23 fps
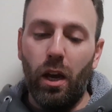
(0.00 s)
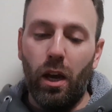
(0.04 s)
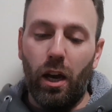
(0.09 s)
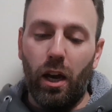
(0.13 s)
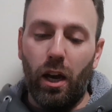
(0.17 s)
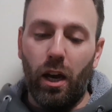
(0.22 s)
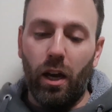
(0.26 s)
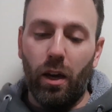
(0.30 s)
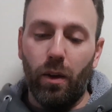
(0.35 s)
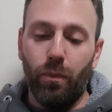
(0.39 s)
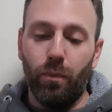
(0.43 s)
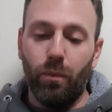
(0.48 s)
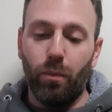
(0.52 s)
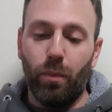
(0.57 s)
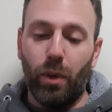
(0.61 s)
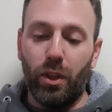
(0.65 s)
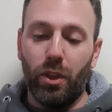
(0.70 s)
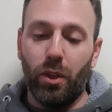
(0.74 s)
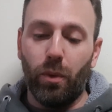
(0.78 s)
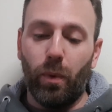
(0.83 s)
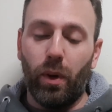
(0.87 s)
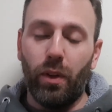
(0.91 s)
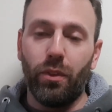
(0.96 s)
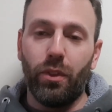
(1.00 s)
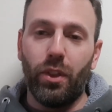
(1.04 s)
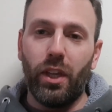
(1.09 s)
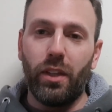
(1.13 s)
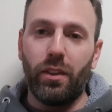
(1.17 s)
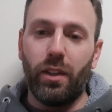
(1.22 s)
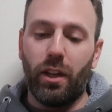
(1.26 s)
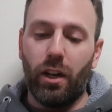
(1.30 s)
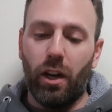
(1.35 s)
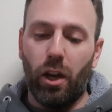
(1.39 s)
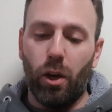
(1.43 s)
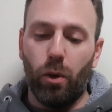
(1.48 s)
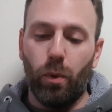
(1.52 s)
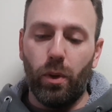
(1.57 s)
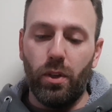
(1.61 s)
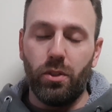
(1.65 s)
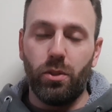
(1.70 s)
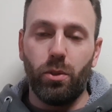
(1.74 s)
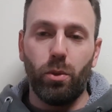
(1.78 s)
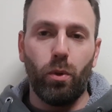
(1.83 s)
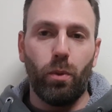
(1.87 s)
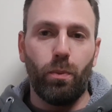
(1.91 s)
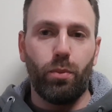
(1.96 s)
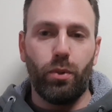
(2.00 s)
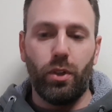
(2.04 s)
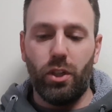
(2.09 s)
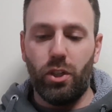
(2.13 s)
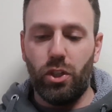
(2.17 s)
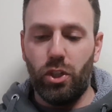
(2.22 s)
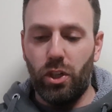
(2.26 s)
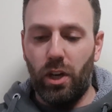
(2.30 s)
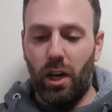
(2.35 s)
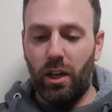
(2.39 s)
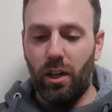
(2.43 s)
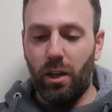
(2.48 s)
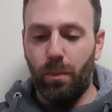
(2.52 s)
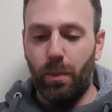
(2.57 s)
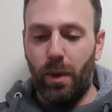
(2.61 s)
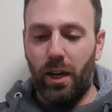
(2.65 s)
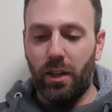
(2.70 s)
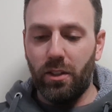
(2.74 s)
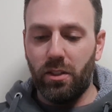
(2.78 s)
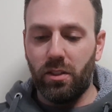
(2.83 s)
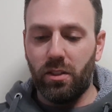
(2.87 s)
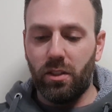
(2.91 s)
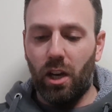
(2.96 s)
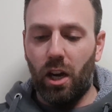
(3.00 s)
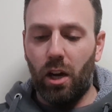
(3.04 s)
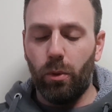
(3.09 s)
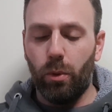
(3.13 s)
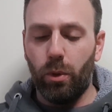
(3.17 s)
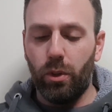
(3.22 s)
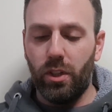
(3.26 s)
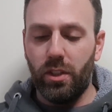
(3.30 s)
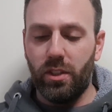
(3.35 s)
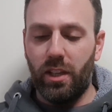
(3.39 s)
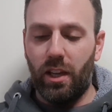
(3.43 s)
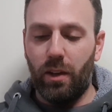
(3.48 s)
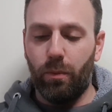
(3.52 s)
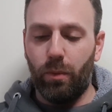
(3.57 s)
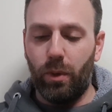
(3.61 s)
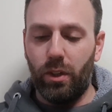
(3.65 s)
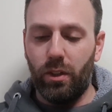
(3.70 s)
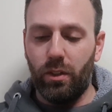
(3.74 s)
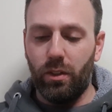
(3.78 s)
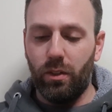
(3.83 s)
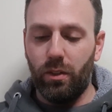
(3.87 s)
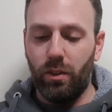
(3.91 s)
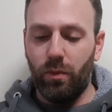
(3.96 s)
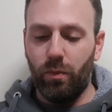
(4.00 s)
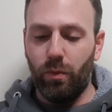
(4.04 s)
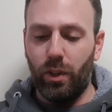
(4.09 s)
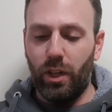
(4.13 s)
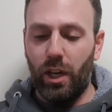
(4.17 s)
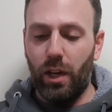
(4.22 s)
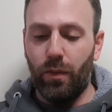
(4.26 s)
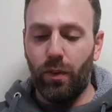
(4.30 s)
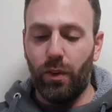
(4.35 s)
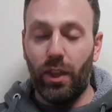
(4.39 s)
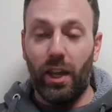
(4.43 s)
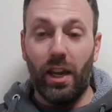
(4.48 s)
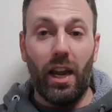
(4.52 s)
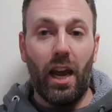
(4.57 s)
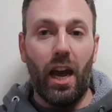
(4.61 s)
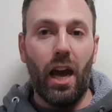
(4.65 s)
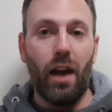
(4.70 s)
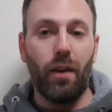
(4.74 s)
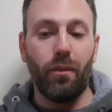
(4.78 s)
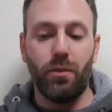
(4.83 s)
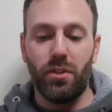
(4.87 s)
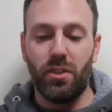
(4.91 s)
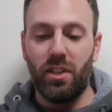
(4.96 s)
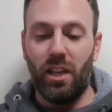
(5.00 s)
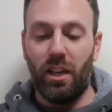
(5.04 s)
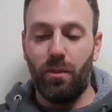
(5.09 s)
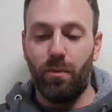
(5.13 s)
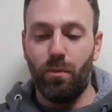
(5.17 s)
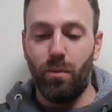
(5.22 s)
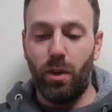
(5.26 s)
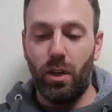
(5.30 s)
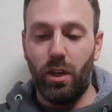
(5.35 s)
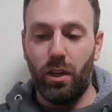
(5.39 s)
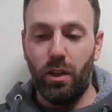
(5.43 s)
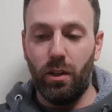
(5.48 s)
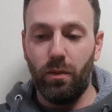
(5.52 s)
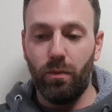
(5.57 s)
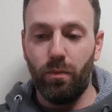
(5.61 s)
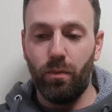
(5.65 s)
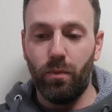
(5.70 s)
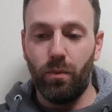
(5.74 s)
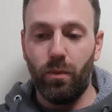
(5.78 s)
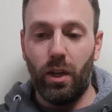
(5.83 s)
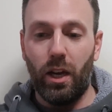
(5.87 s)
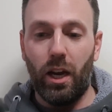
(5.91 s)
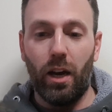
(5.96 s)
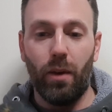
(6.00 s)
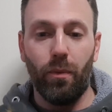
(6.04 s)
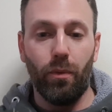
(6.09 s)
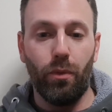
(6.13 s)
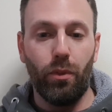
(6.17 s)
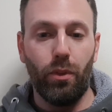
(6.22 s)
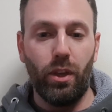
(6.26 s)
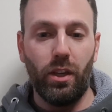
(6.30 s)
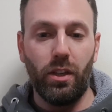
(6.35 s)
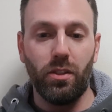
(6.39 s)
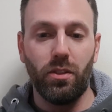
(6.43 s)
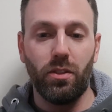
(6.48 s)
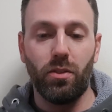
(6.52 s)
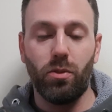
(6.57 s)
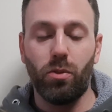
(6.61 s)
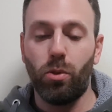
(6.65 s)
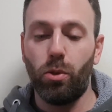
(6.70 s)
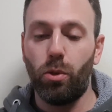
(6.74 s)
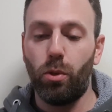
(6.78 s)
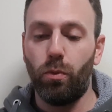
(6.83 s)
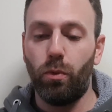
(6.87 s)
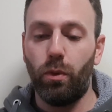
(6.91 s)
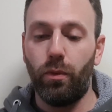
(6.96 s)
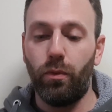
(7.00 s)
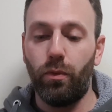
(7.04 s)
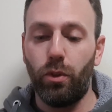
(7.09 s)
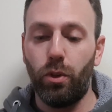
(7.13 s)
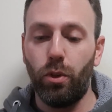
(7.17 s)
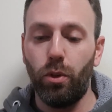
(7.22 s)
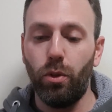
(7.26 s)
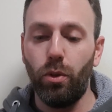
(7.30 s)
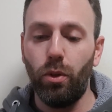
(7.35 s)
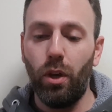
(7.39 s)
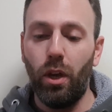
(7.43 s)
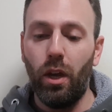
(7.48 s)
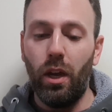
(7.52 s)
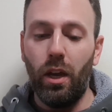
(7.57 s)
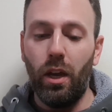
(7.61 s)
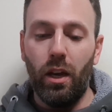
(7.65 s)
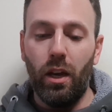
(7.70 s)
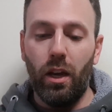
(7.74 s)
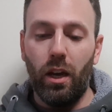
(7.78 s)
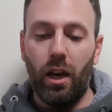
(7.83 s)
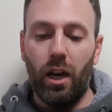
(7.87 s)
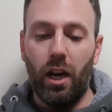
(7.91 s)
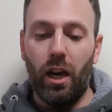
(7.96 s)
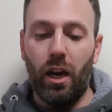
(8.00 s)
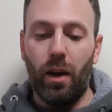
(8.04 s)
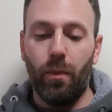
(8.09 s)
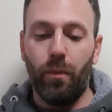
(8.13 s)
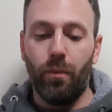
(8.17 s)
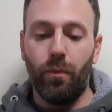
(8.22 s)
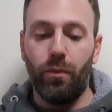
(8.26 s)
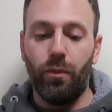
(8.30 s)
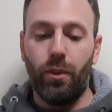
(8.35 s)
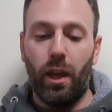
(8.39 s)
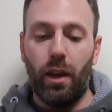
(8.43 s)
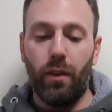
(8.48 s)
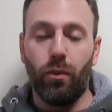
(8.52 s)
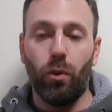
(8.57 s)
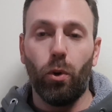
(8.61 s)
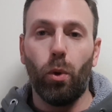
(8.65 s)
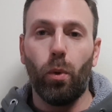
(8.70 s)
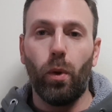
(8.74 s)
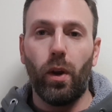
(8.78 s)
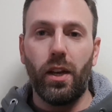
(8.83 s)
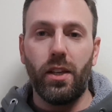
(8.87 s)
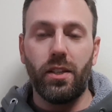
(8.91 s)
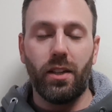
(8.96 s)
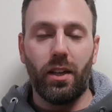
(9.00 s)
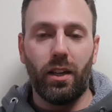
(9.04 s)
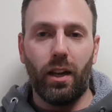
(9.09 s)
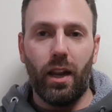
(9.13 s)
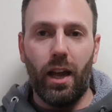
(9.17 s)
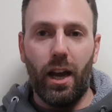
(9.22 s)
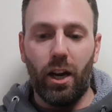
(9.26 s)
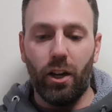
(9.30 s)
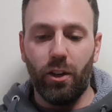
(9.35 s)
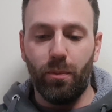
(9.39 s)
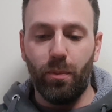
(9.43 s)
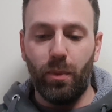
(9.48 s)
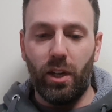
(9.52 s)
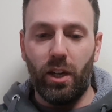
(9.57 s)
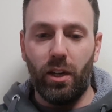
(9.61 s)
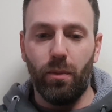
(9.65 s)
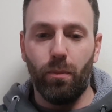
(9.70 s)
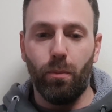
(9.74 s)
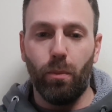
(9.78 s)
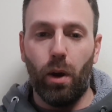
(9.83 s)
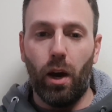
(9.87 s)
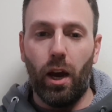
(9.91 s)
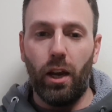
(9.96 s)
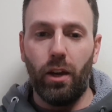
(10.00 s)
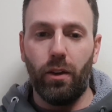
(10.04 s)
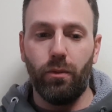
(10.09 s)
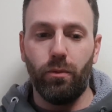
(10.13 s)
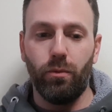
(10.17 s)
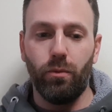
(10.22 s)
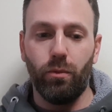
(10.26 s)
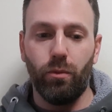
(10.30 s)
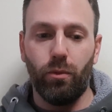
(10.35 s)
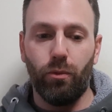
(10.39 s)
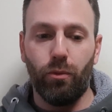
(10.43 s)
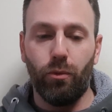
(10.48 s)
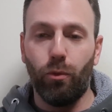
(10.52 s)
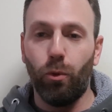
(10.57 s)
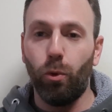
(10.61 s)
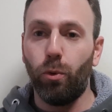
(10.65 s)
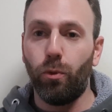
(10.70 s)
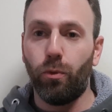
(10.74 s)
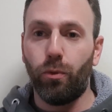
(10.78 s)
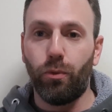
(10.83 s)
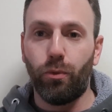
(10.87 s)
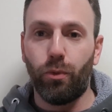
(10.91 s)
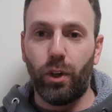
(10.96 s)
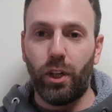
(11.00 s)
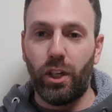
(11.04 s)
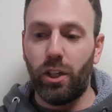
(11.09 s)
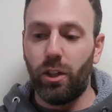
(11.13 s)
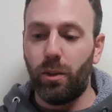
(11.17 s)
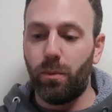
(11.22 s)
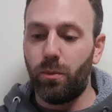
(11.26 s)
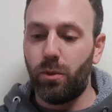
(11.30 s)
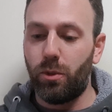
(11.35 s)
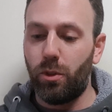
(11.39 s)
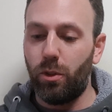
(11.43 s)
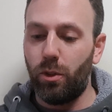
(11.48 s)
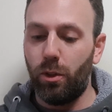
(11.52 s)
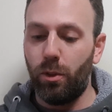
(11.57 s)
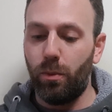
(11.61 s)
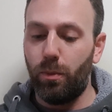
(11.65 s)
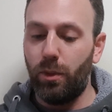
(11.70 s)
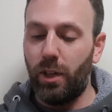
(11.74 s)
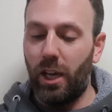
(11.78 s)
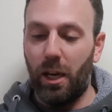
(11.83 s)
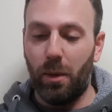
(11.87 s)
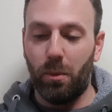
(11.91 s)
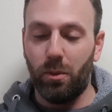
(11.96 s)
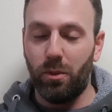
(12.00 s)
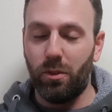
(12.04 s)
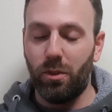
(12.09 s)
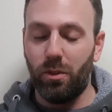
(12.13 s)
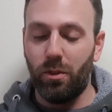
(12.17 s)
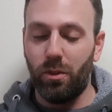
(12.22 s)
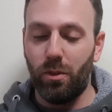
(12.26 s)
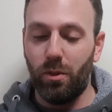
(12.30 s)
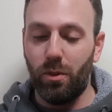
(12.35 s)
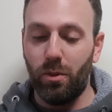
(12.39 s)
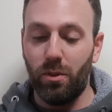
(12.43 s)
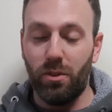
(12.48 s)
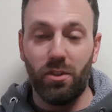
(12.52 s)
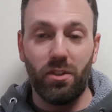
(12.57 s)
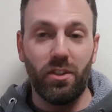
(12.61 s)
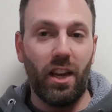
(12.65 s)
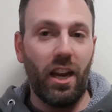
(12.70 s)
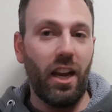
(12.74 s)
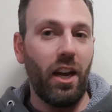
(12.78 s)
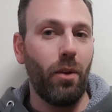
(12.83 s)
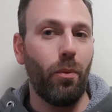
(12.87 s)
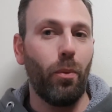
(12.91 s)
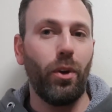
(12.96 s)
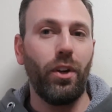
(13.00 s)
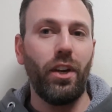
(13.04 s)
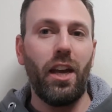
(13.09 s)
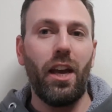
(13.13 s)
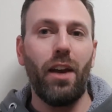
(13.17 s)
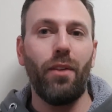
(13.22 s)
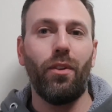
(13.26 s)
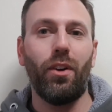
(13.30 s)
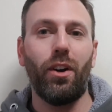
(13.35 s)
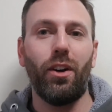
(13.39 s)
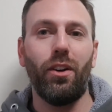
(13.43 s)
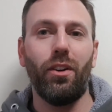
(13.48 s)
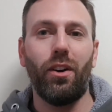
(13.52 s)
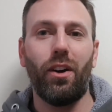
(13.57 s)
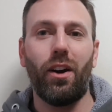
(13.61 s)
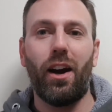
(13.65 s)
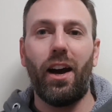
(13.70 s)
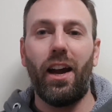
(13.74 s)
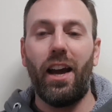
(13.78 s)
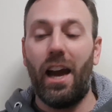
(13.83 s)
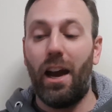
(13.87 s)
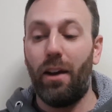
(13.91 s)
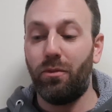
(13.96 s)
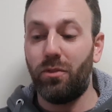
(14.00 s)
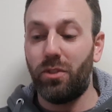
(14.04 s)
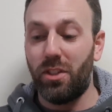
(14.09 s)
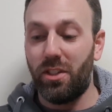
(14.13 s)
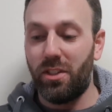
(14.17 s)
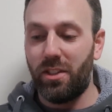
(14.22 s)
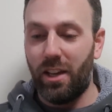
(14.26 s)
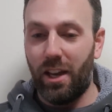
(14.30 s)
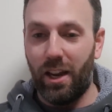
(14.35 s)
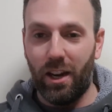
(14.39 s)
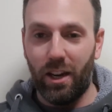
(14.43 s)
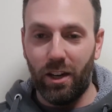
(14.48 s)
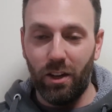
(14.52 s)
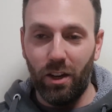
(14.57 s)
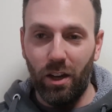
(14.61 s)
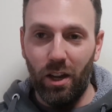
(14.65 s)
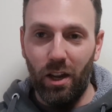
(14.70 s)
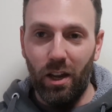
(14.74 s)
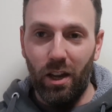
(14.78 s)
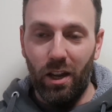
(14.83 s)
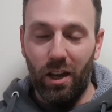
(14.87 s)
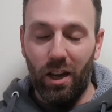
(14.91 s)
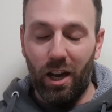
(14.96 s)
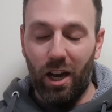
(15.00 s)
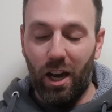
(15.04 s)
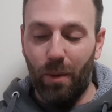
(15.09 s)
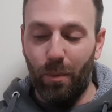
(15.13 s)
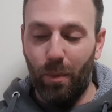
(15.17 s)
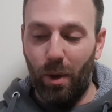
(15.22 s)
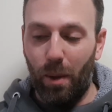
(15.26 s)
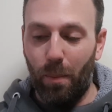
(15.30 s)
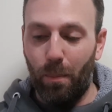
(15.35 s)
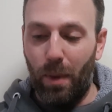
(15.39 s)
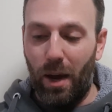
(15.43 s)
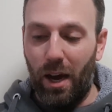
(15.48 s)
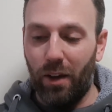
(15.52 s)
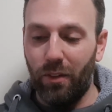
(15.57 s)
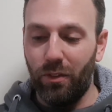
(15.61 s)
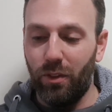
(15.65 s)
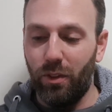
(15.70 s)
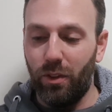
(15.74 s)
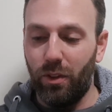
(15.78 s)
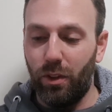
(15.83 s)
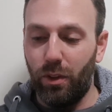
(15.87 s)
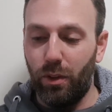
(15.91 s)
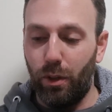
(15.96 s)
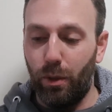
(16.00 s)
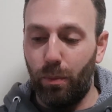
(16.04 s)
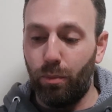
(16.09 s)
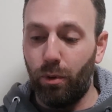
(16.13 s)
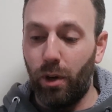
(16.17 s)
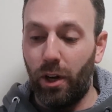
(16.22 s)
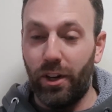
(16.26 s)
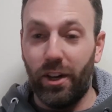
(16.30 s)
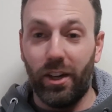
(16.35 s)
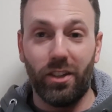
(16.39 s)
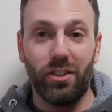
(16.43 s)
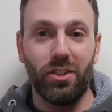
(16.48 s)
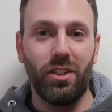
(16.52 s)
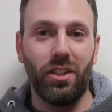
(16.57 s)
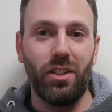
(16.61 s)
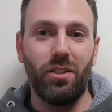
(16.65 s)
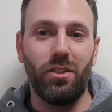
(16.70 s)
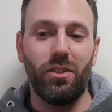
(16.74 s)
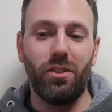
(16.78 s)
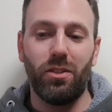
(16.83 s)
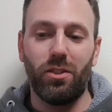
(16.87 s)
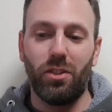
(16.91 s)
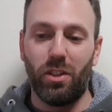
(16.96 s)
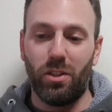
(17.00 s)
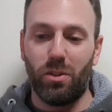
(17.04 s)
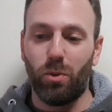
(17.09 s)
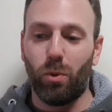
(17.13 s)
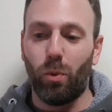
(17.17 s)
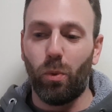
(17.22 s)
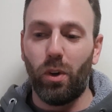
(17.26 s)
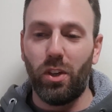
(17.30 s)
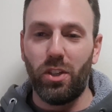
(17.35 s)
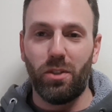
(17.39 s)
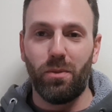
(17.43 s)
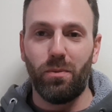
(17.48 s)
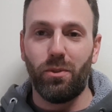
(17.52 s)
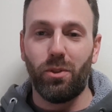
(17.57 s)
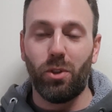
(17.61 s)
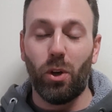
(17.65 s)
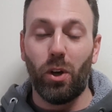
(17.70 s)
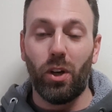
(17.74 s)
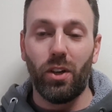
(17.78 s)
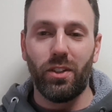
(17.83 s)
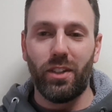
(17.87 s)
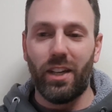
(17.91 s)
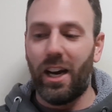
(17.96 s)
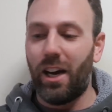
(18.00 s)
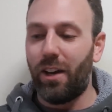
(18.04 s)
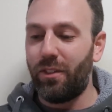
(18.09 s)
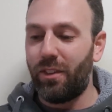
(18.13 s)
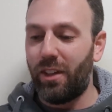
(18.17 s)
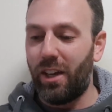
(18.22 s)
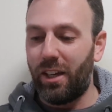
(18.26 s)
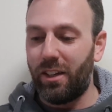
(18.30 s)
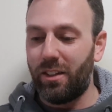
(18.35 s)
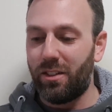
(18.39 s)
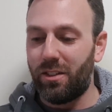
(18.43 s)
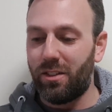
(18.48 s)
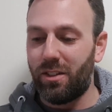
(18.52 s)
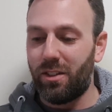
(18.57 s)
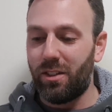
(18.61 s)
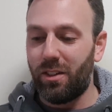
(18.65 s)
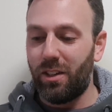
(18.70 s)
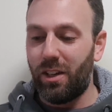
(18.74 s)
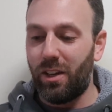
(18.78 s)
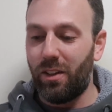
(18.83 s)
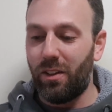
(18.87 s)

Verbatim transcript: Um, but the one thing that I always do appreciate about Starward is that when whenever they have sent me um, things to review, um, they've always allowed me my full freedom to be able to say whatever I have to say um, about the products. It's just always turned out that